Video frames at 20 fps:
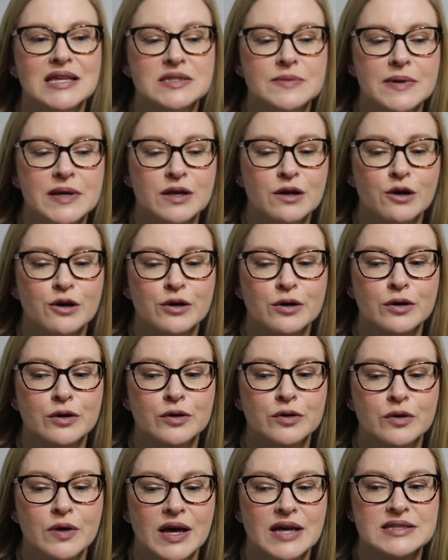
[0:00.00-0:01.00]
It's about a girl
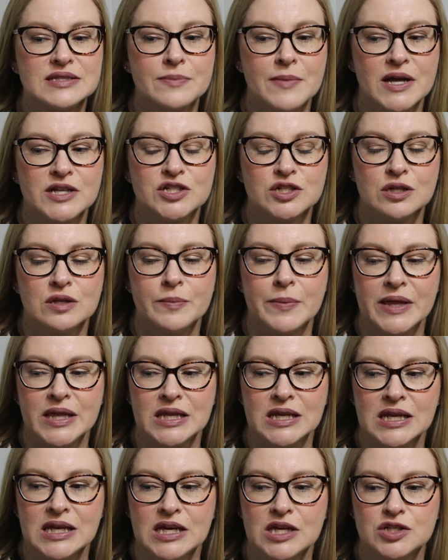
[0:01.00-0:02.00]
who has the magical
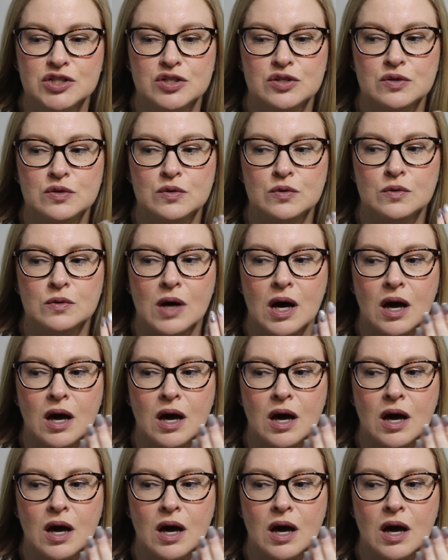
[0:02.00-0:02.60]
ability to,